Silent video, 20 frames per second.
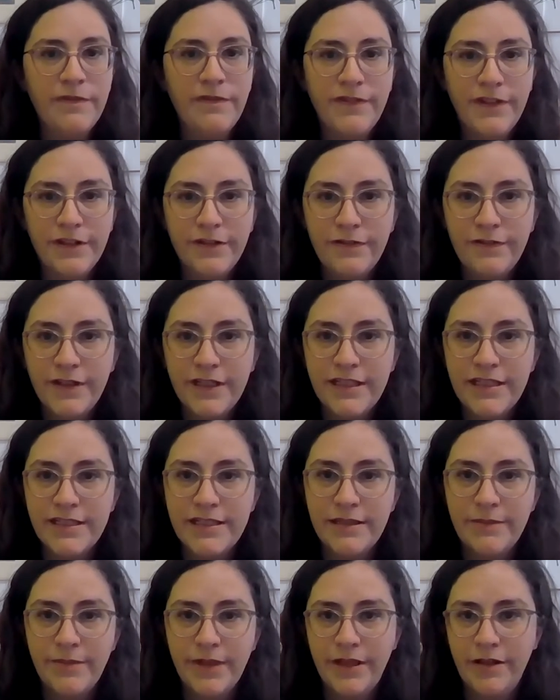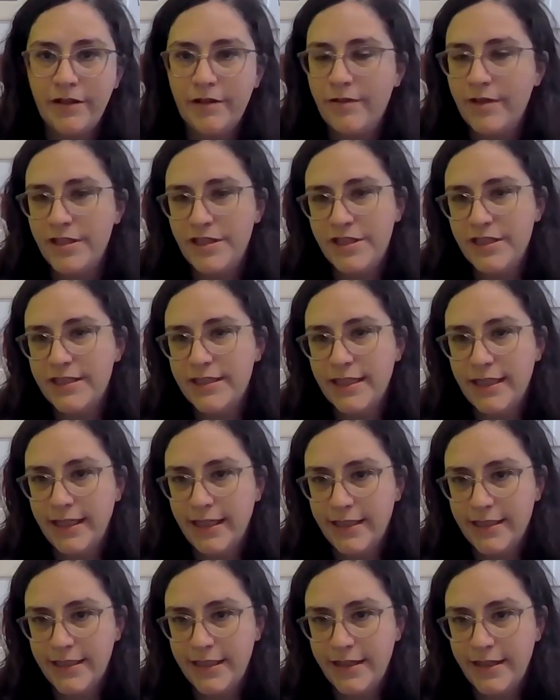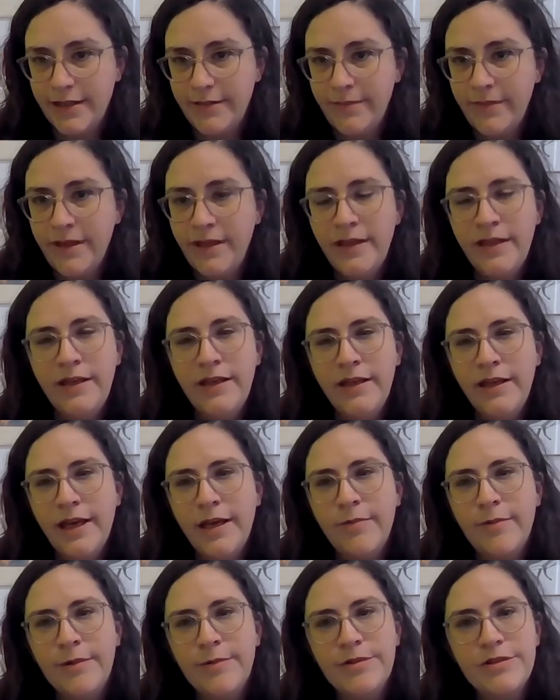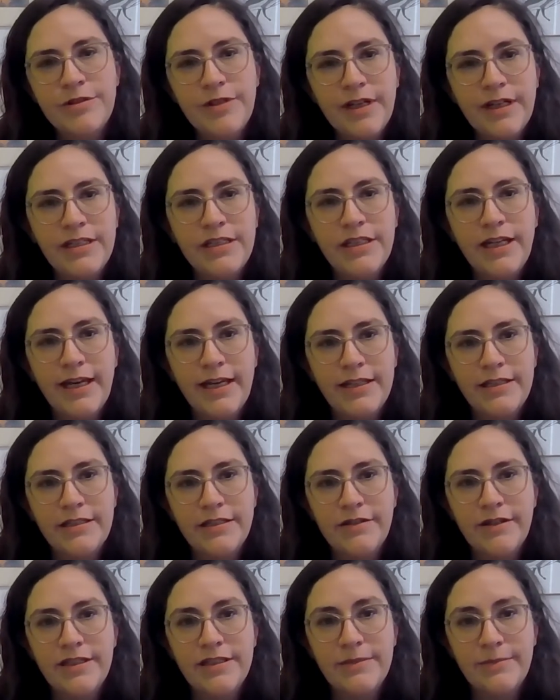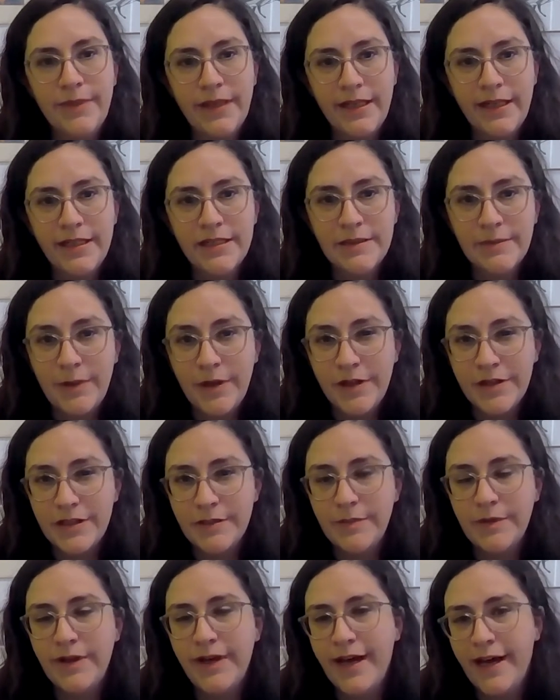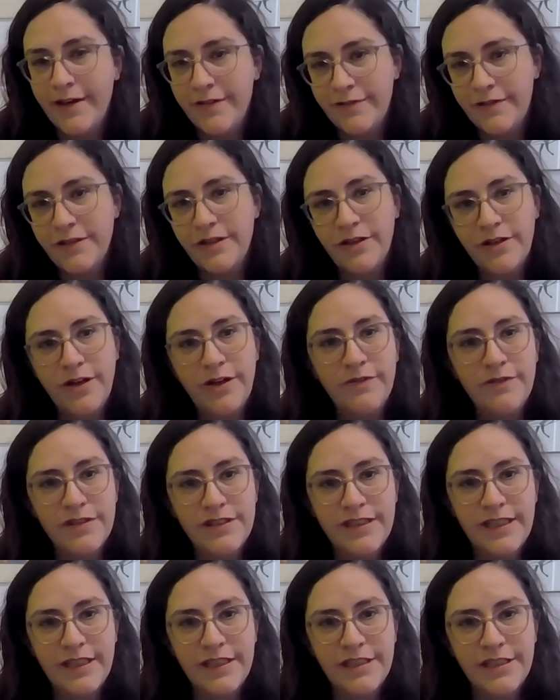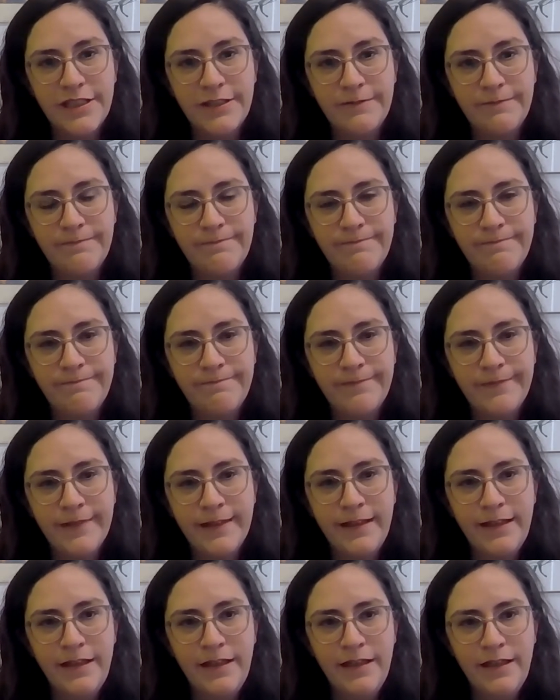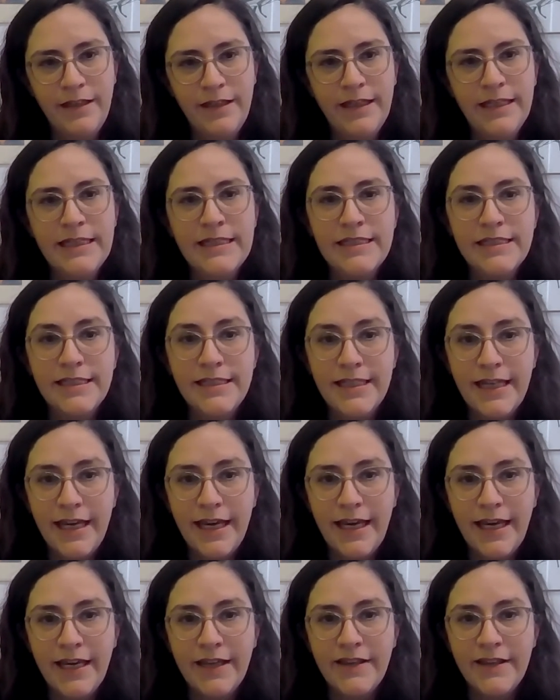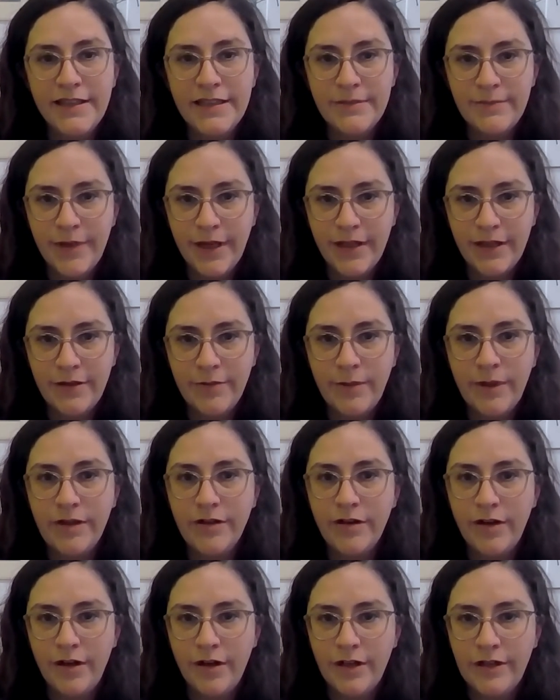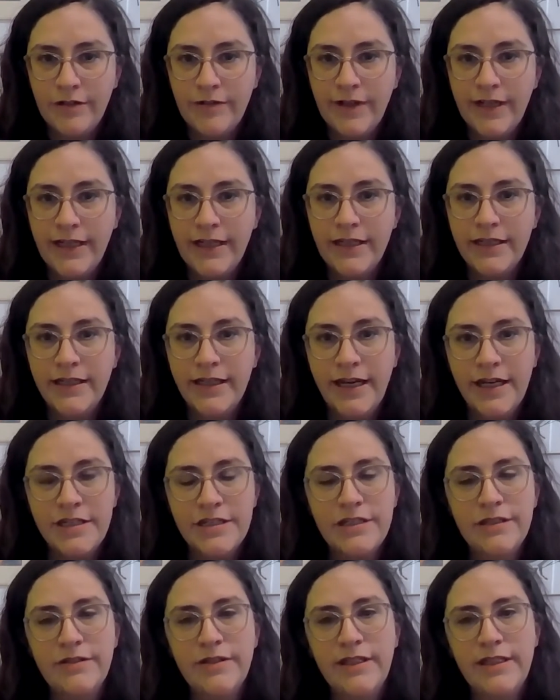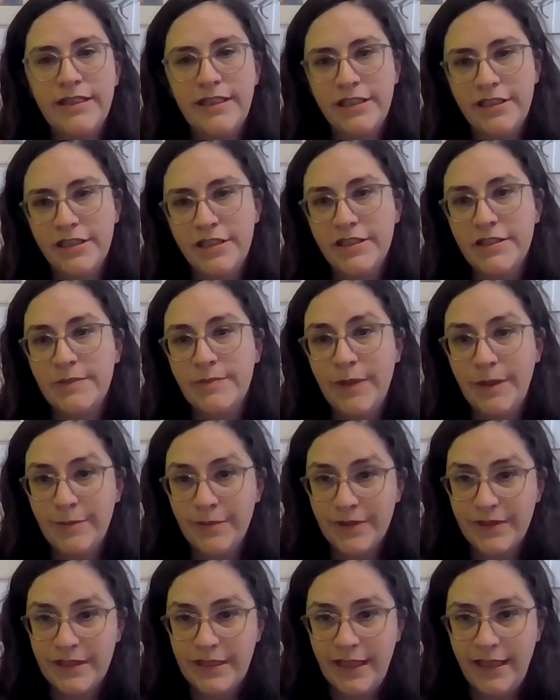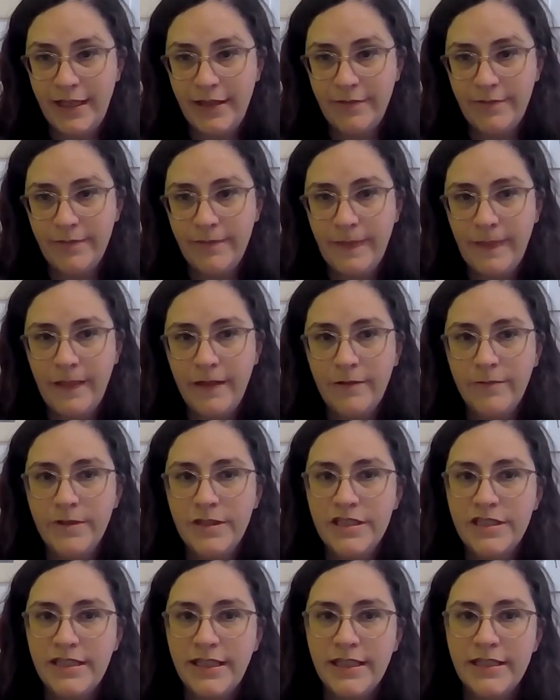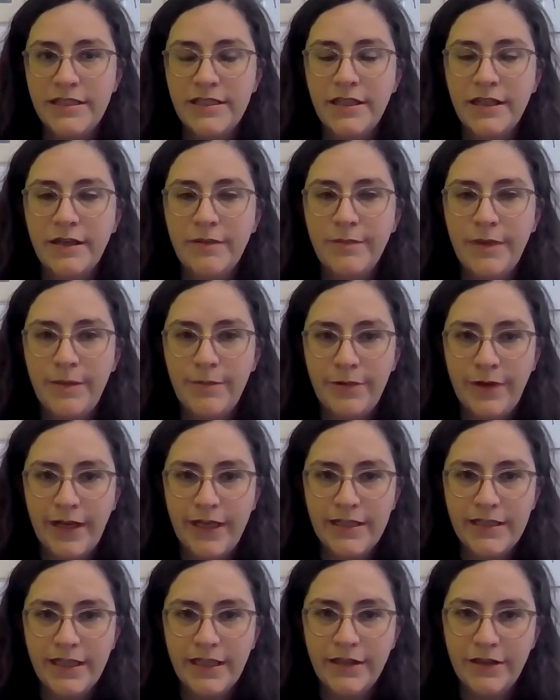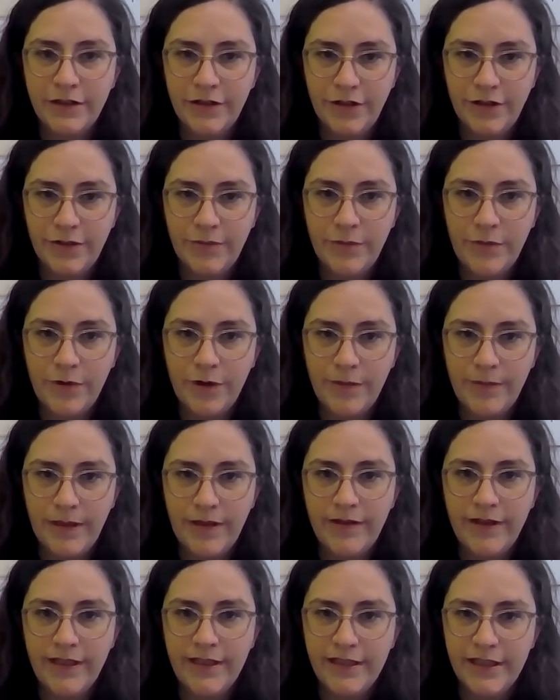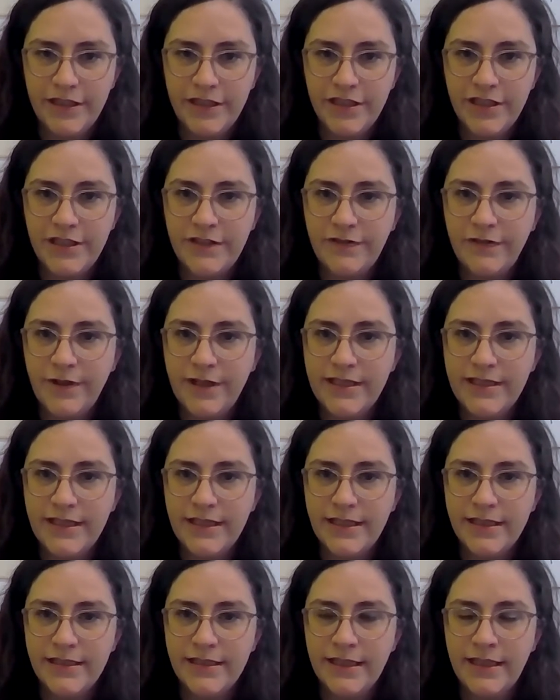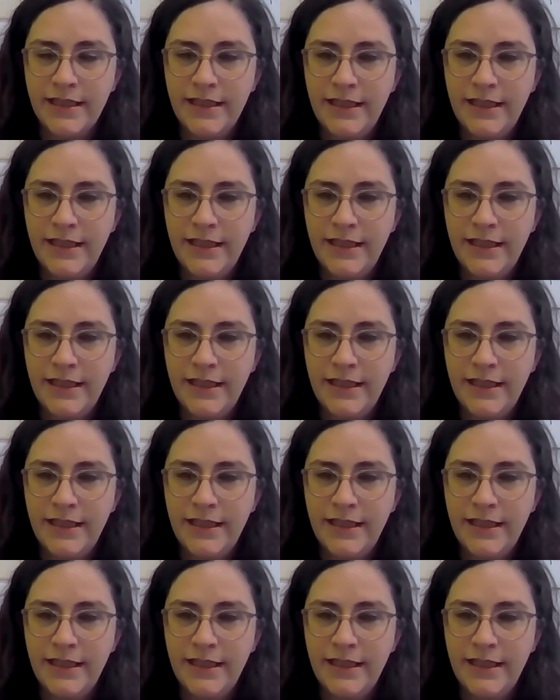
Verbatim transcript: Feel free to submit your questions at any time, and we will try to answer as many as possible after the conversation. Today and this month, we are honoring National Indigenous Peoples Day, which seeks to commemorate and learn more about Indigenous voices